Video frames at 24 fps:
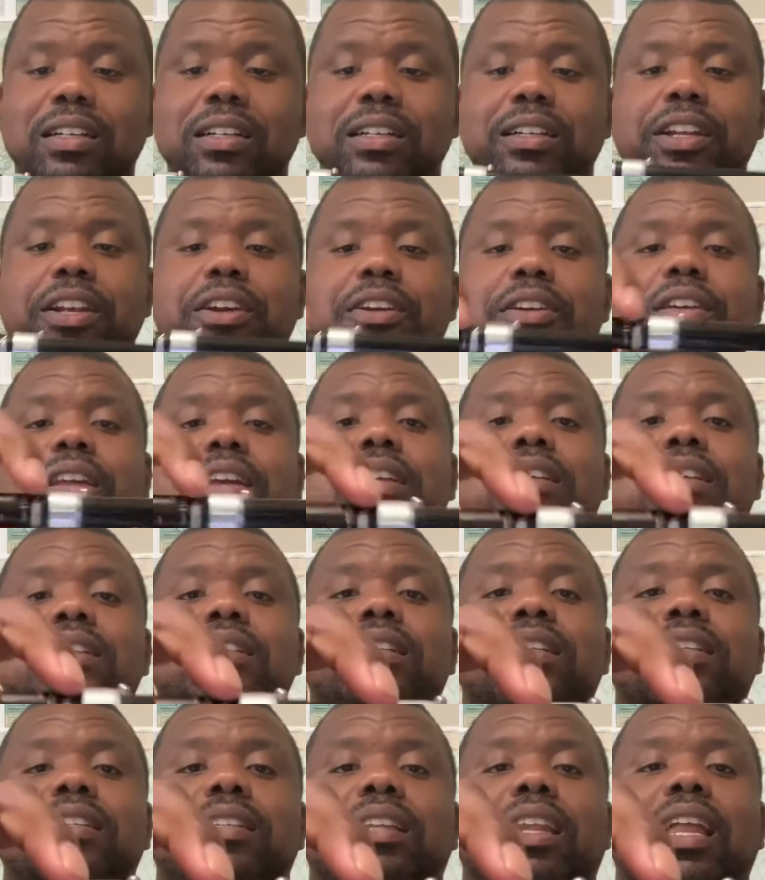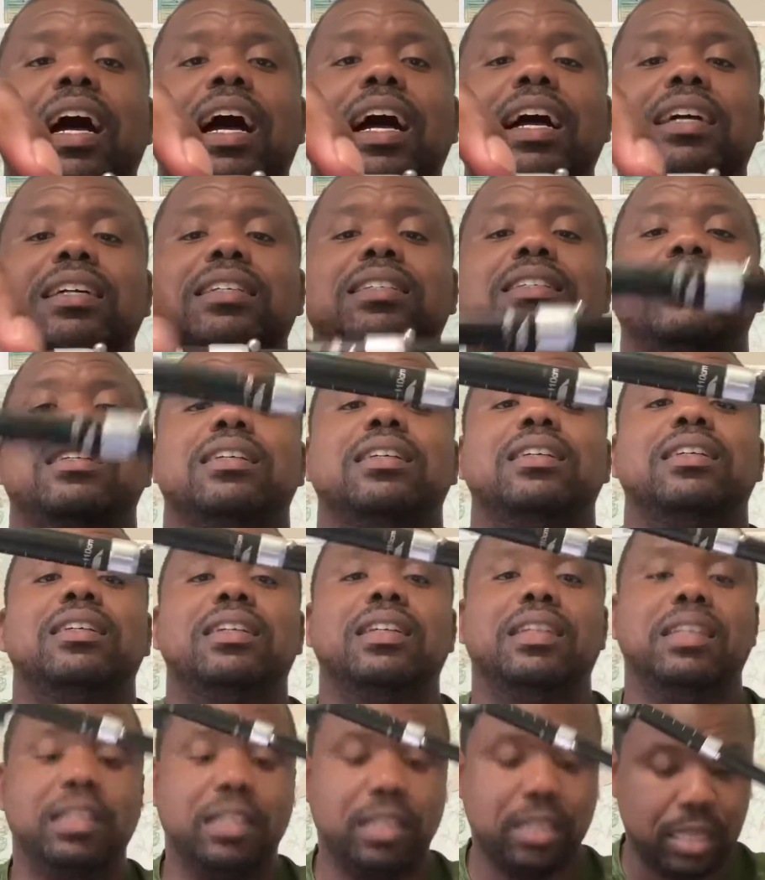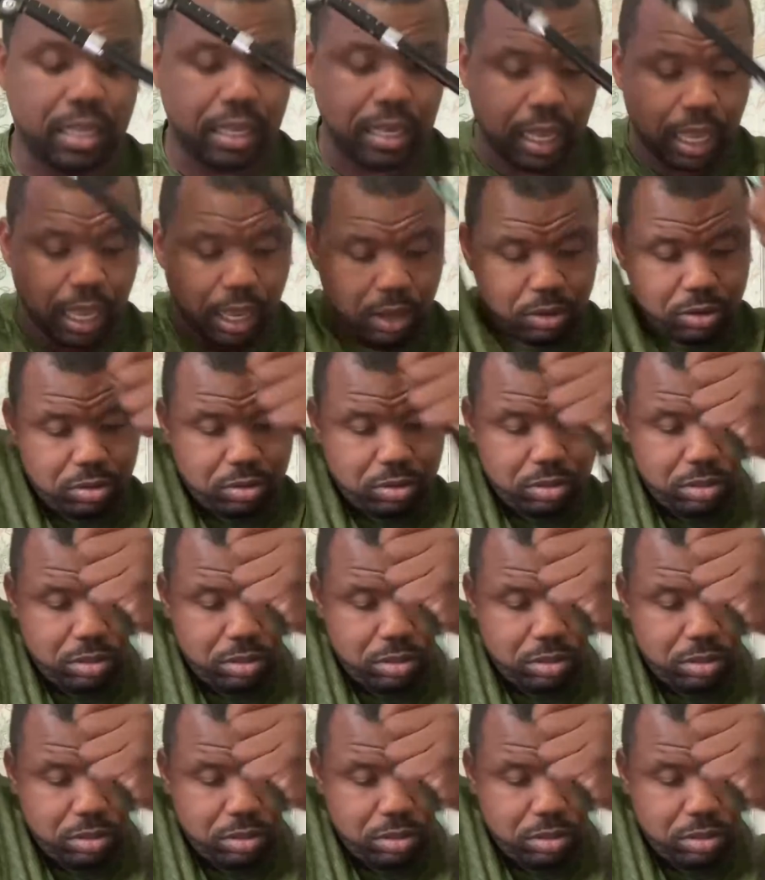There it is. It's locked, and now